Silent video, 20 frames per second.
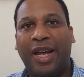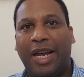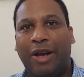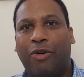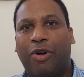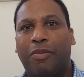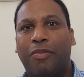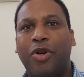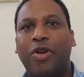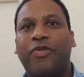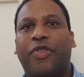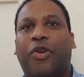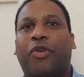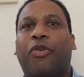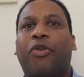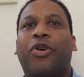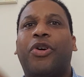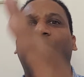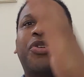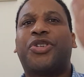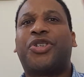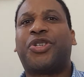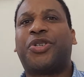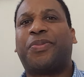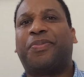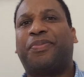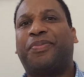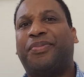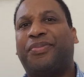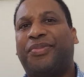it will move
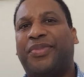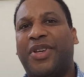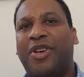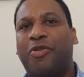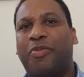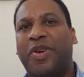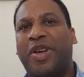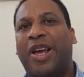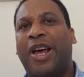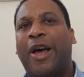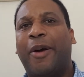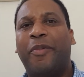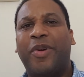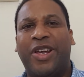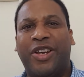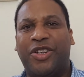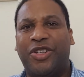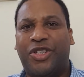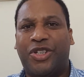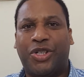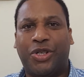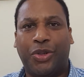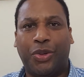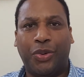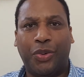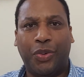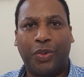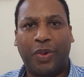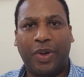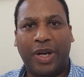across. It will be
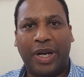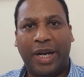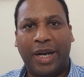into